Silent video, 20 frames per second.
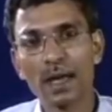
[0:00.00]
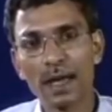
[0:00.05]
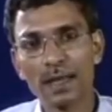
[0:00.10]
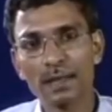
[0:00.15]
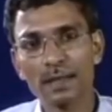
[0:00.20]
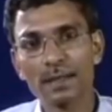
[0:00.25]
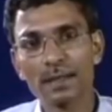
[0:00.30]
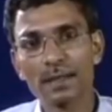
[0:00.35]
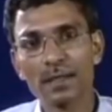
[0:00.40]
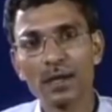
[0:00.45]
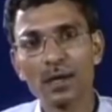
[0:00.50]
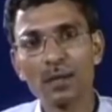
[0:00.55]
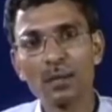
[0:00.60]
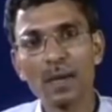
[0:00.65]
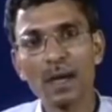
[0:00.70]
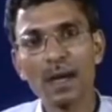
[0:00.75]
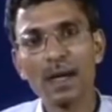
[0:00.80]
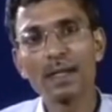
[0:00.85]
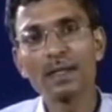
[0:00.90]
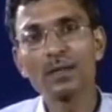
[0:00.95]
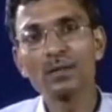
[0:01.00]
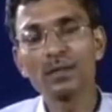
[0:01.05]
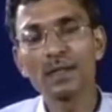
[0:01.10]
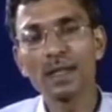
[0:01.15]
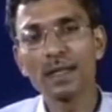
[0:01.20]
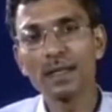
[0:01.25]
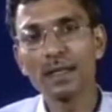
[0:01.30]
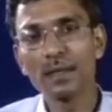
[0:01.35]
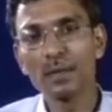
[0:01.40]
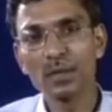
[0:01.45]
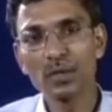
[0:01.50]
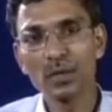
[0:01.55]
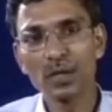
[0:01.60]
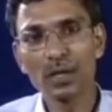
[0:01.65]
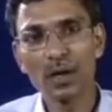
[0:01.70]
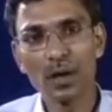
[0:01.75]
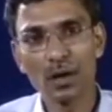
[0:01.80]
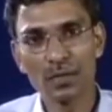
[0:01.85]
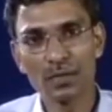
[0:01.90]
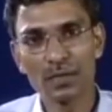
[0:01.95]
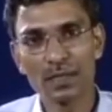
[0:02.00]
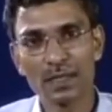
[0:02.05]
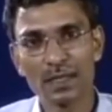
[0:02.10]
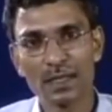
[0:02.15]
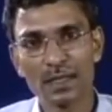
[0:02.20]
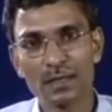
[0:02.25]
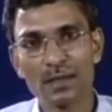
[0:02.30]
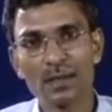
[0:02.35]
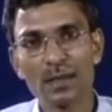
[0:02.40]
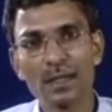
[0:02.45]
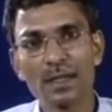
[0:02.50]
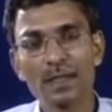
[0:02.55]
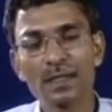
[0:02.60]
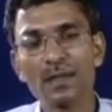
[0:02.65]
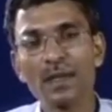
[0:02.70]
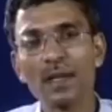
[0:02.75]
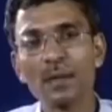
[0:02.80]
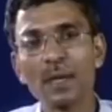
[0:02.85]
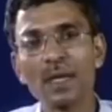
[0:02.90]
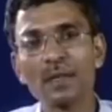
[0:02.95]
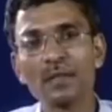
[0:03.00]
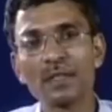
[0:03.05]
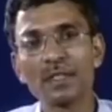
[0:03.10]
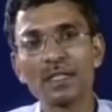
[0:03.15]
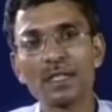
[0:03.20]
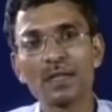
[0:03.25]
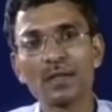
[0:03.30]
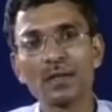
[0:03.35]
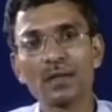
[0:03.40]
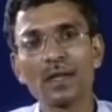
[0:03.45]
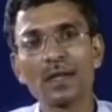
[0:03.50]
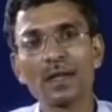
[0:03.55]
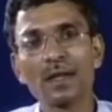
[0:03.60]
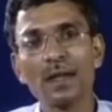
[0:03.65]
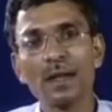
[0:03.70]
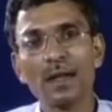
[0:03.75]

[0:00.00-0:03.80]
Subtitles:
excess crop and you sell them during off season, so that it's very beneficial to the